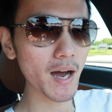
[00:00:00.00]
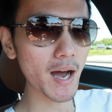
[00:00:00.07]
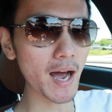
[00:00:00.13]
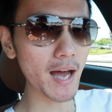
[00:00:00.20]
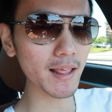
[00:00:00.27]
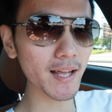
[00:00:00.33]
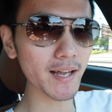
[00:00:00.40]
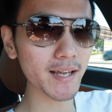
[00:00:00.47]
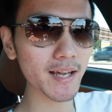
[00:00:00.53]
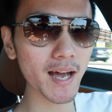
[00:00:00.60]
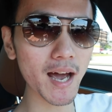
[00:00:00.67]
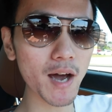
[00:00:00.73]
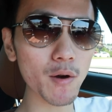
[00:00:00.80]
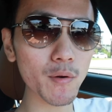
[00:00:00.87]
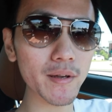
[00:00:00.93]
like
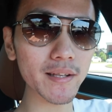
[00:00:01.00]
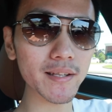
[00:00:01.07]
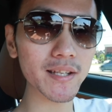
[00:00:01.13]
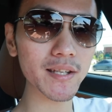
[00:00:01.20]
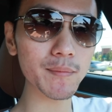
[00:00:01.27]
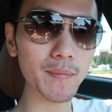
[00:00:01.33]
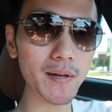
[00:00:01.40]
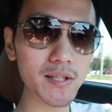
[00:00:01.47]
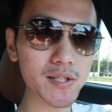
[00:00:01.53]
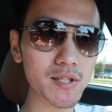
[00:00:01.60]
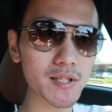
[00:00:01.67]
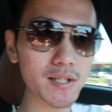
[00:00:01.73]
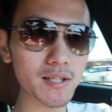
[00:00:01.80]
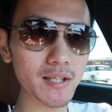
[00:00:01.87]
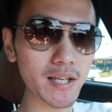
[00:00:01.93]
how it's much
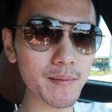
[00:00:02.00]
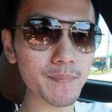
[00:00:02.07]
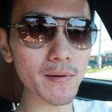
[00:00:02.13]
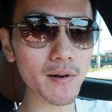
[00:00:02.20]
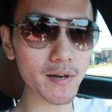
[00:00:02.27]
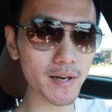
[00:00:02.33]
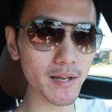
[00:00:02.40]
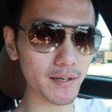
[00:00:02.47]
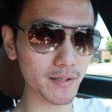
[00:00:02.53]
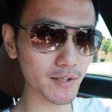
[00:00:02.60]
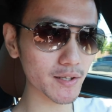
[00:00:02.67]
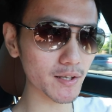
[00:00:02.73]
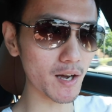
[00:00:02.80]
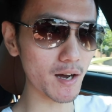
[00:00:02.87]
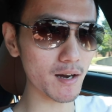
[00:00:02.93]
deeper than
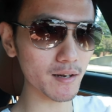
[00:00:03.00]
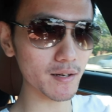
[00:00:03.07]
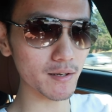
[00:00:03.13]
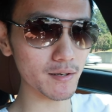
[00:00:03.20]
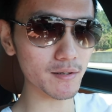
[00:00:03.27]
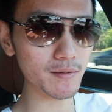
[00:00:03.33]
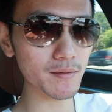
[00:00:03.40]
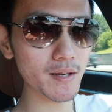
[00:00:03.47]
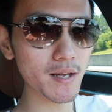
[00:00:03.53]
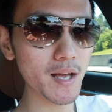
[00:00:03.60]
stock. You know.